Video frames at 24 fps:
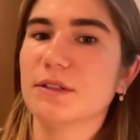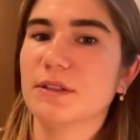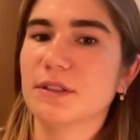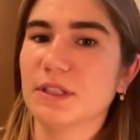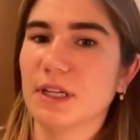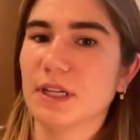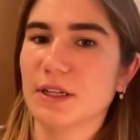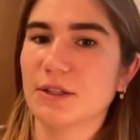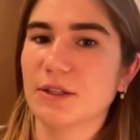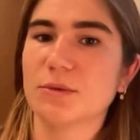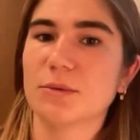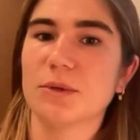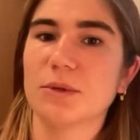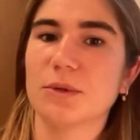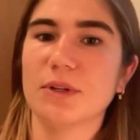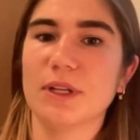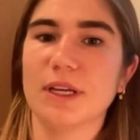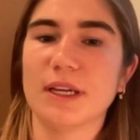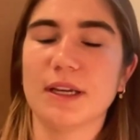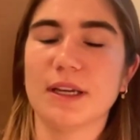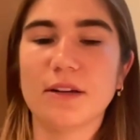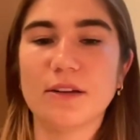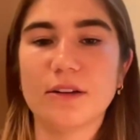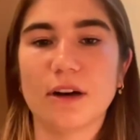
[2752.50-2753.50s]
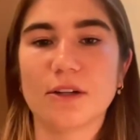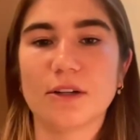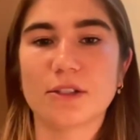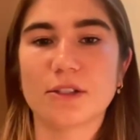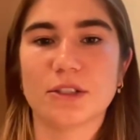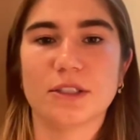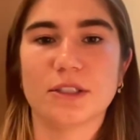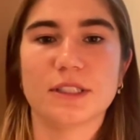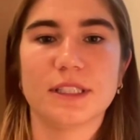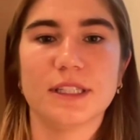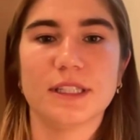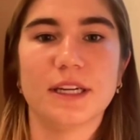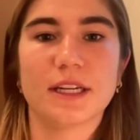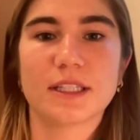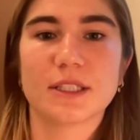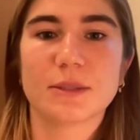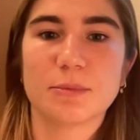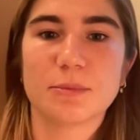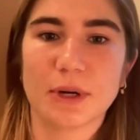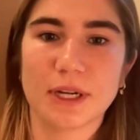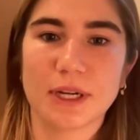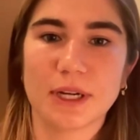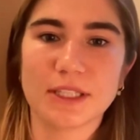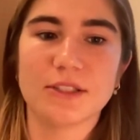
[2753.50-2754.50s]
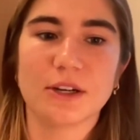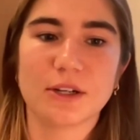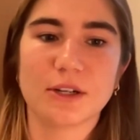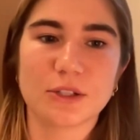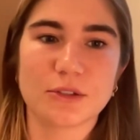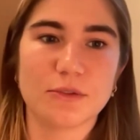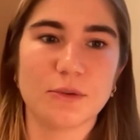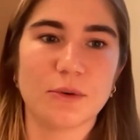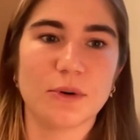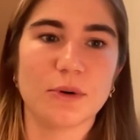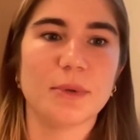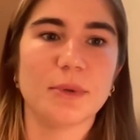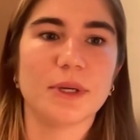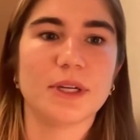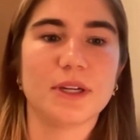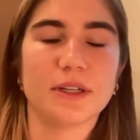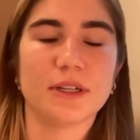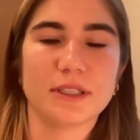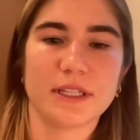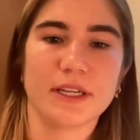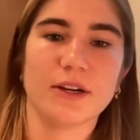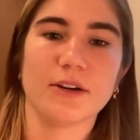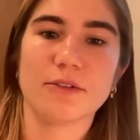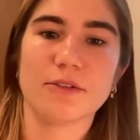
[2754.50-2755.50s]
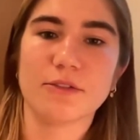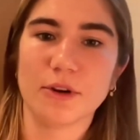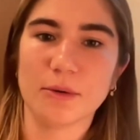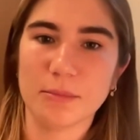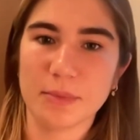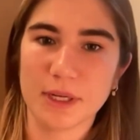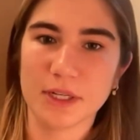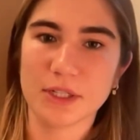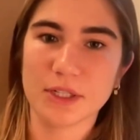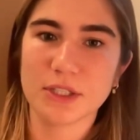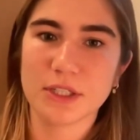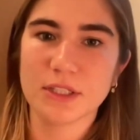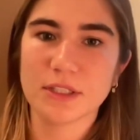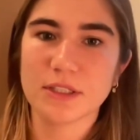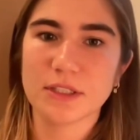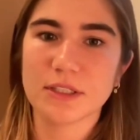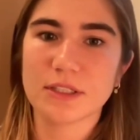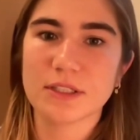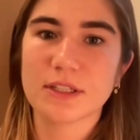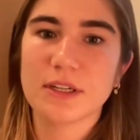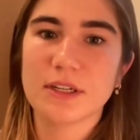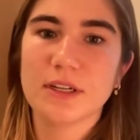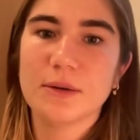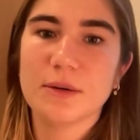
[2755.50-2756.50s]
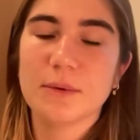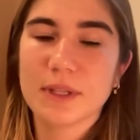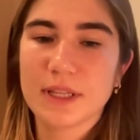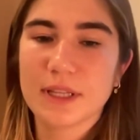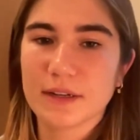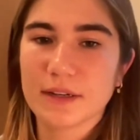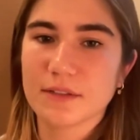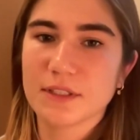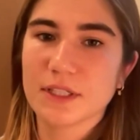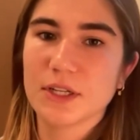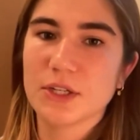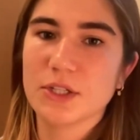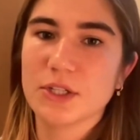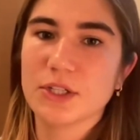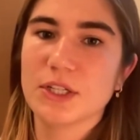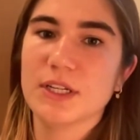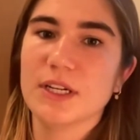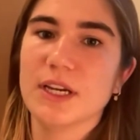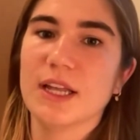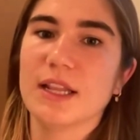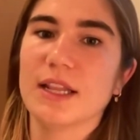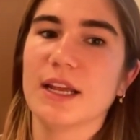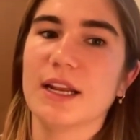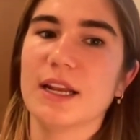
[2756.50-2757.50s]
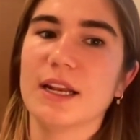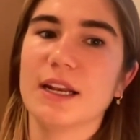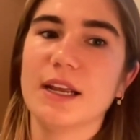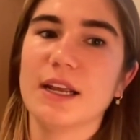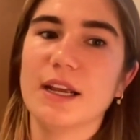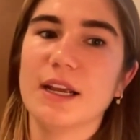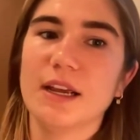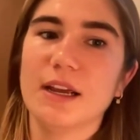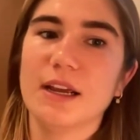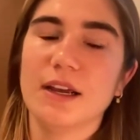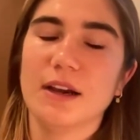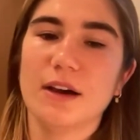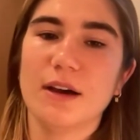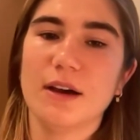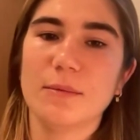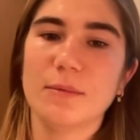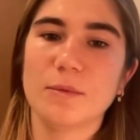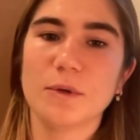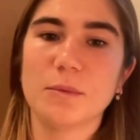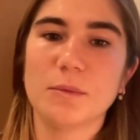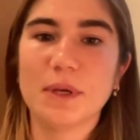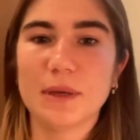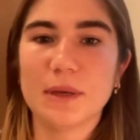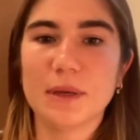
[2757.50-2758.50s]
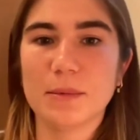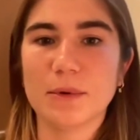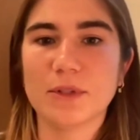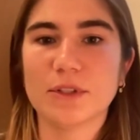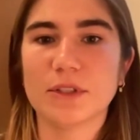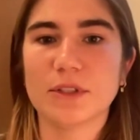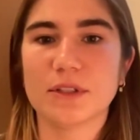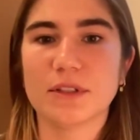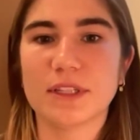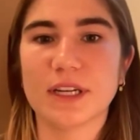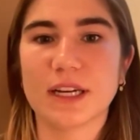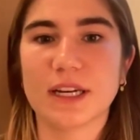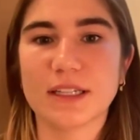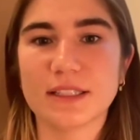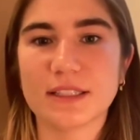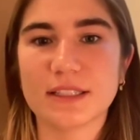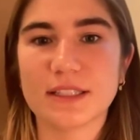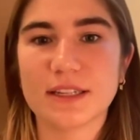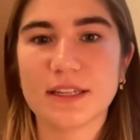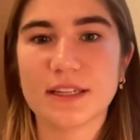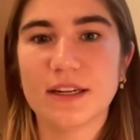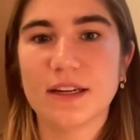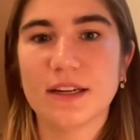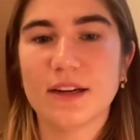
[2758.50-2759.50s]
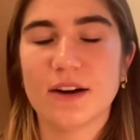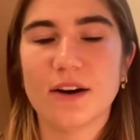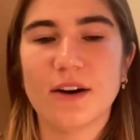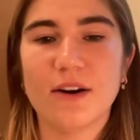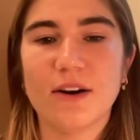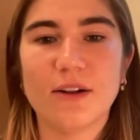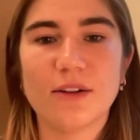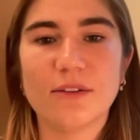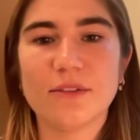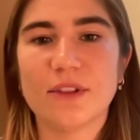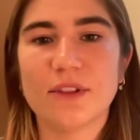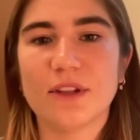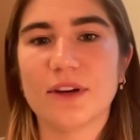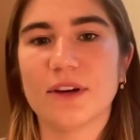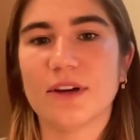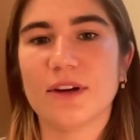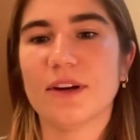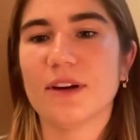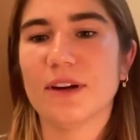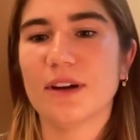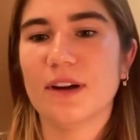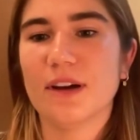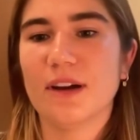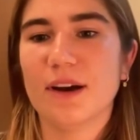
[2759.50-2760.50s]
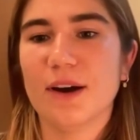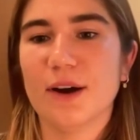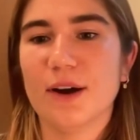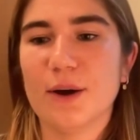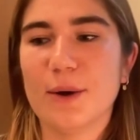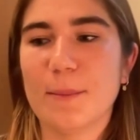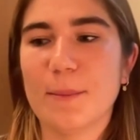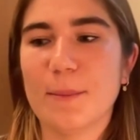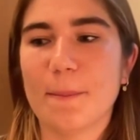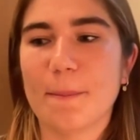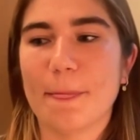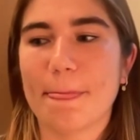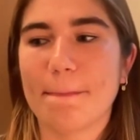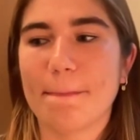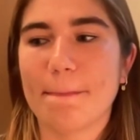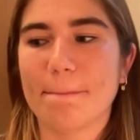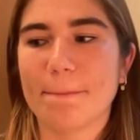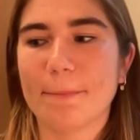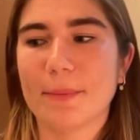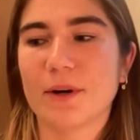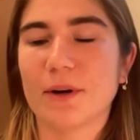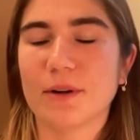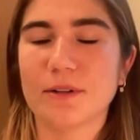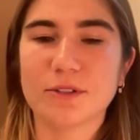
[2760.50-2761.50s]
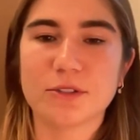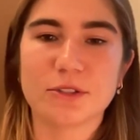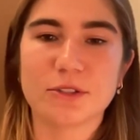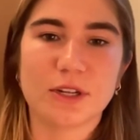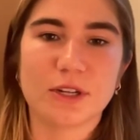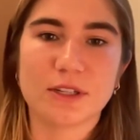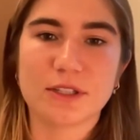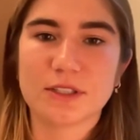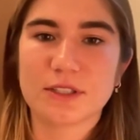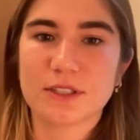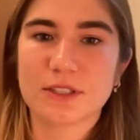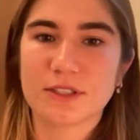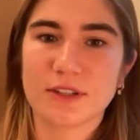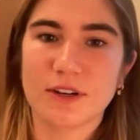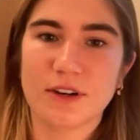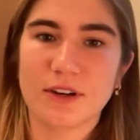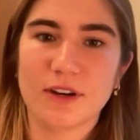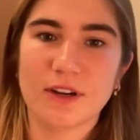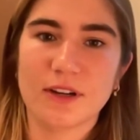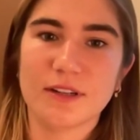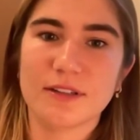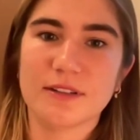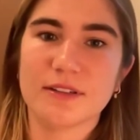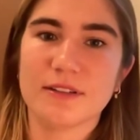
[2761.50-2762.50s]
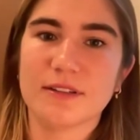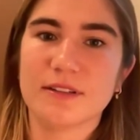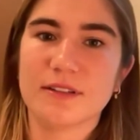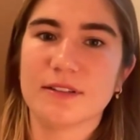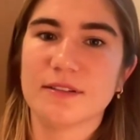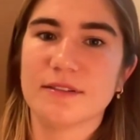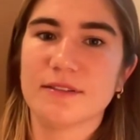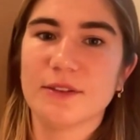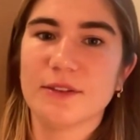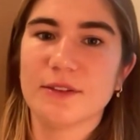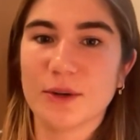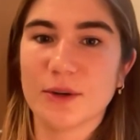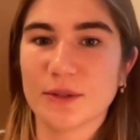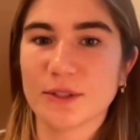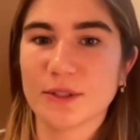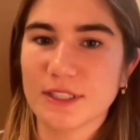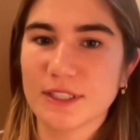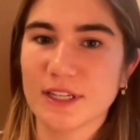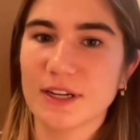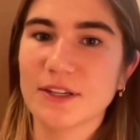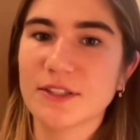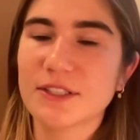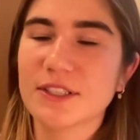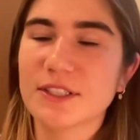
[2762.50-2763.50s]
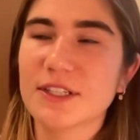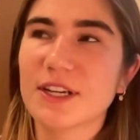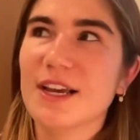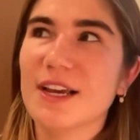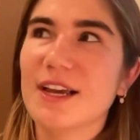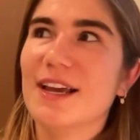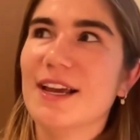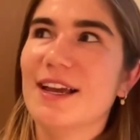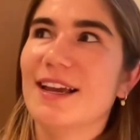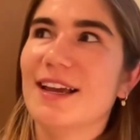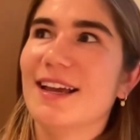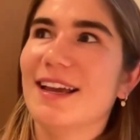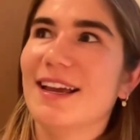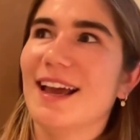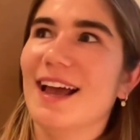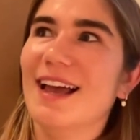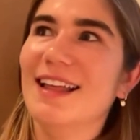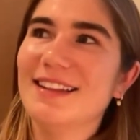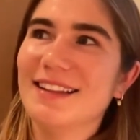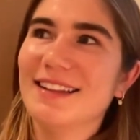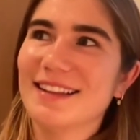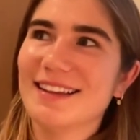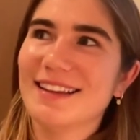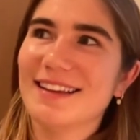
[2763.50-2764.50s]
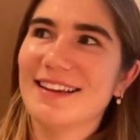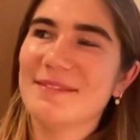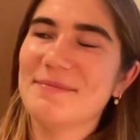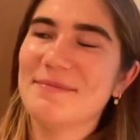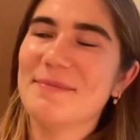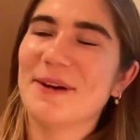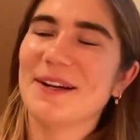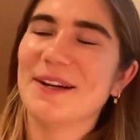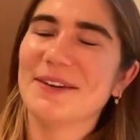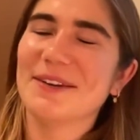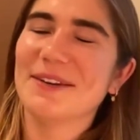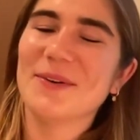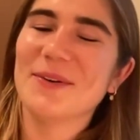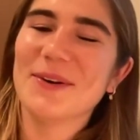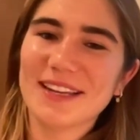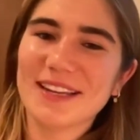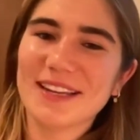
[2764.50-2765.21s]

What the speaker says: cells will like endogenously express DUX4 because they are from patients with FSHD, and then would be able to test all of the um, constructs on those cells. But